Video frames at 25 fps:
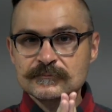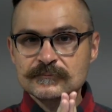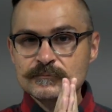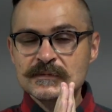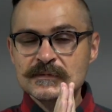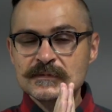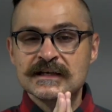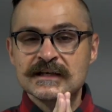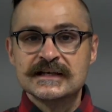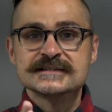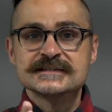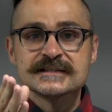
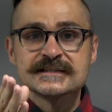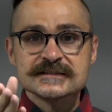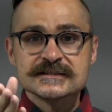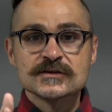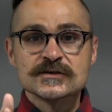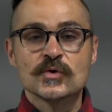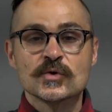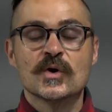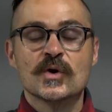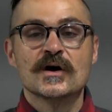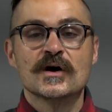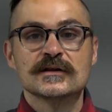is this
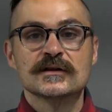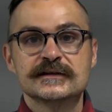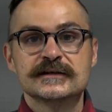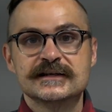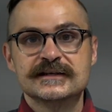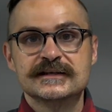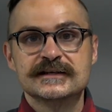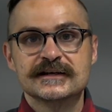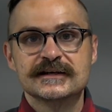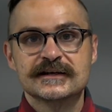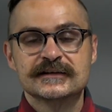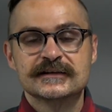
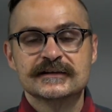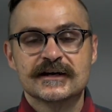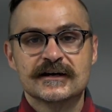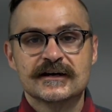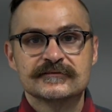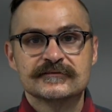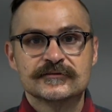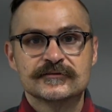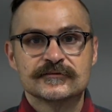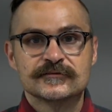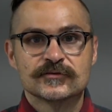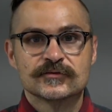quality
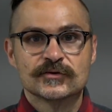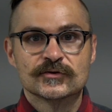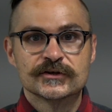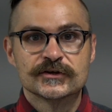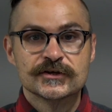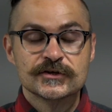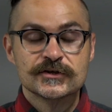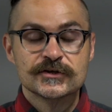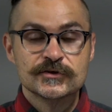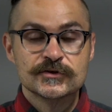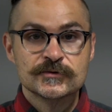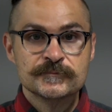enough for
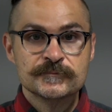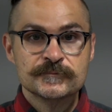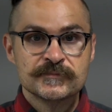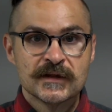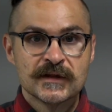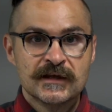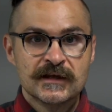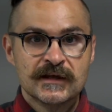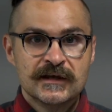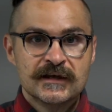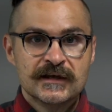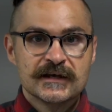you?
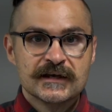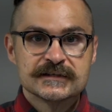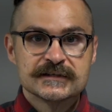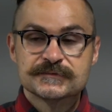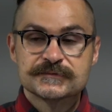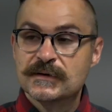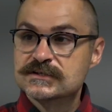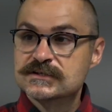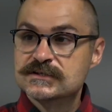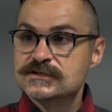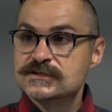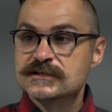
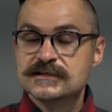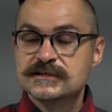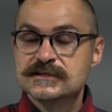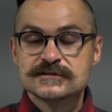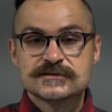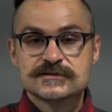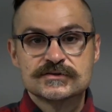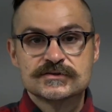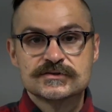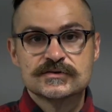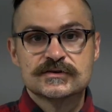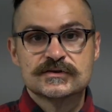Especially
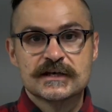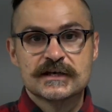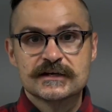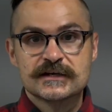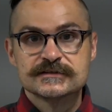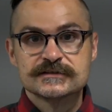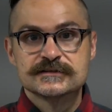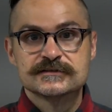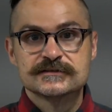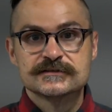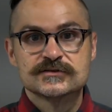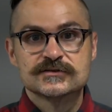in
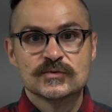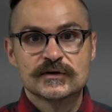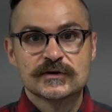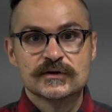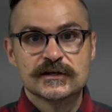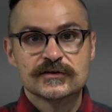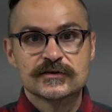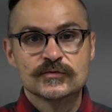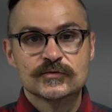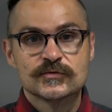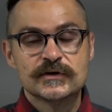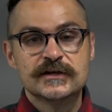
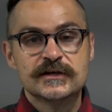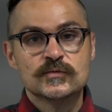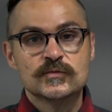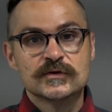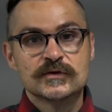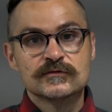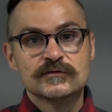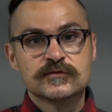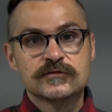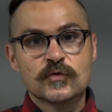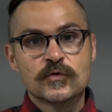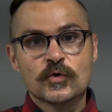2023
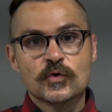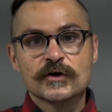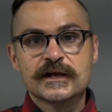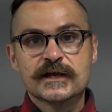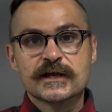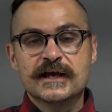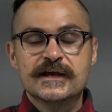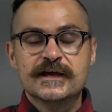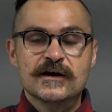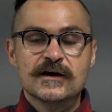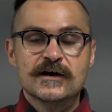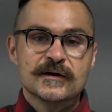when
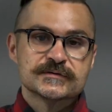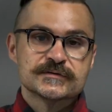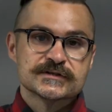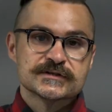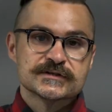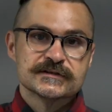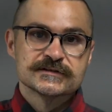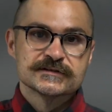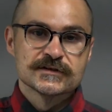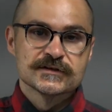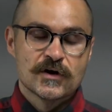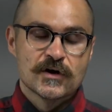4K
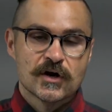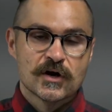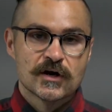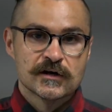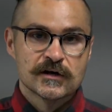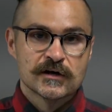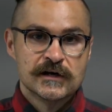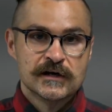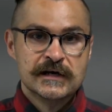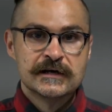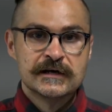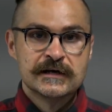options
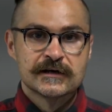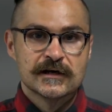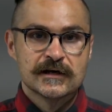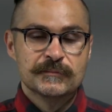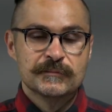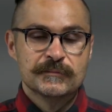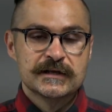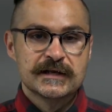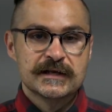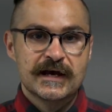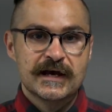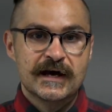are
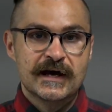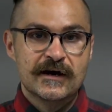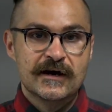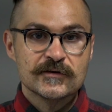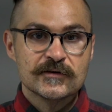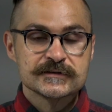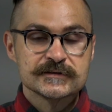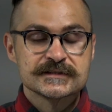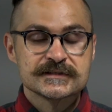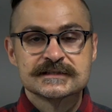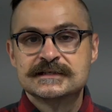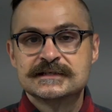coming
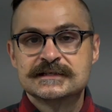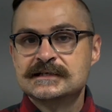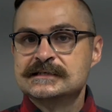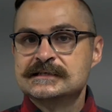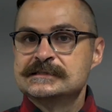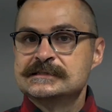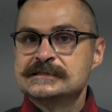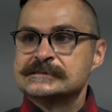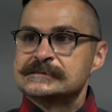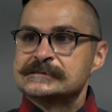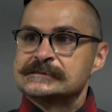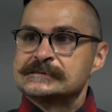out.
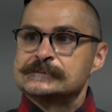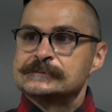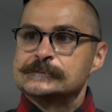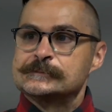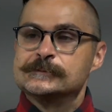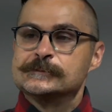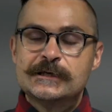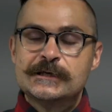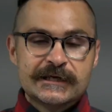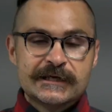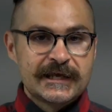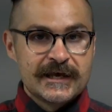
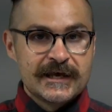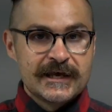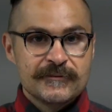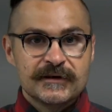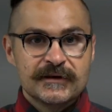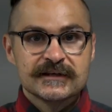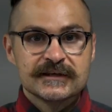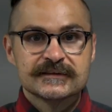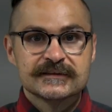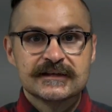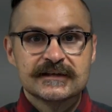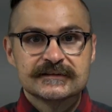We can't
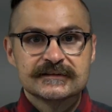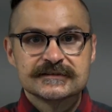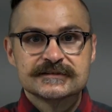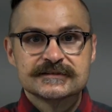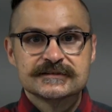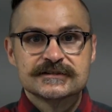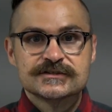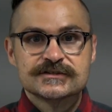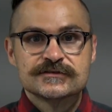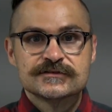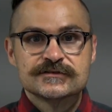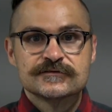make that
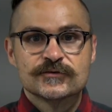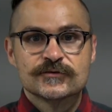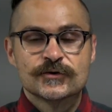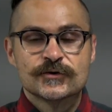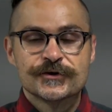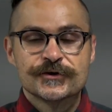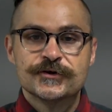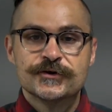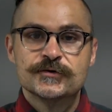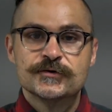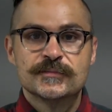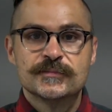decision
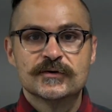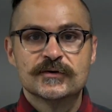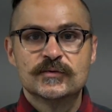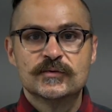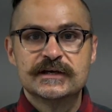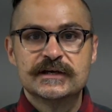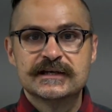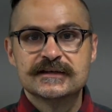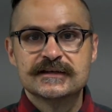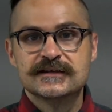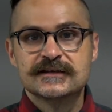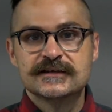for you, but
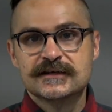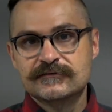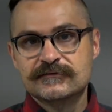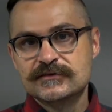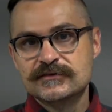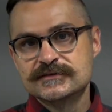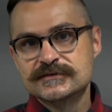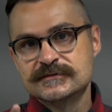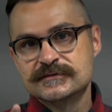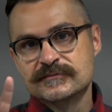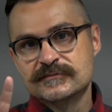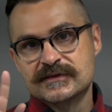we can give
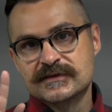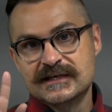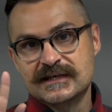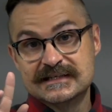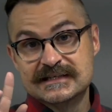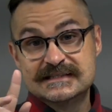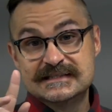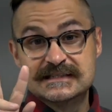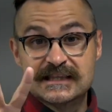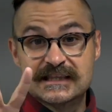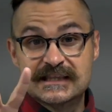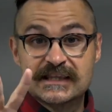you some
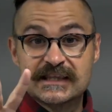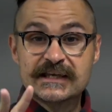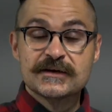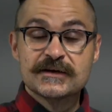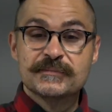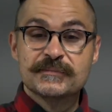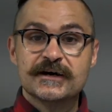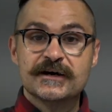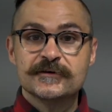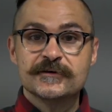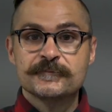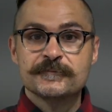things to think
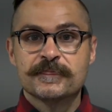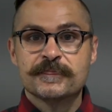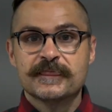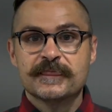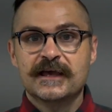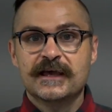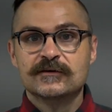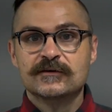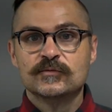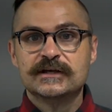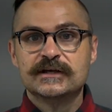about, and we